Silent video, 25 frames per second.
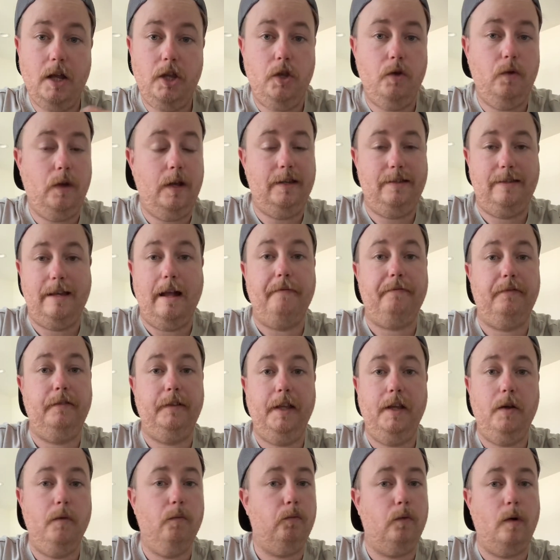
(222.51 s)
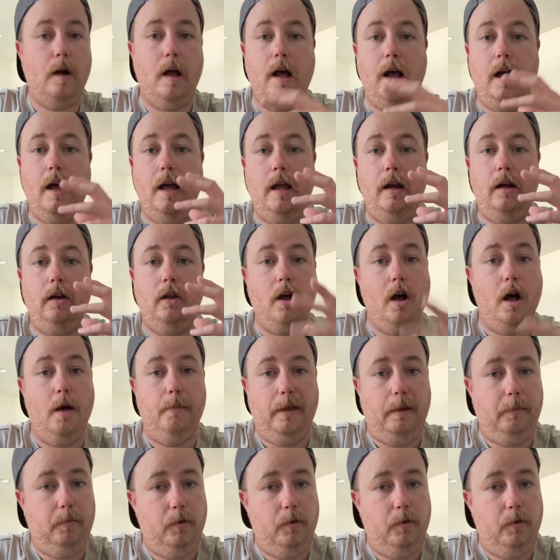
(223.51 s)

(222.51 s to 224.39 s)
you could definitely run Calming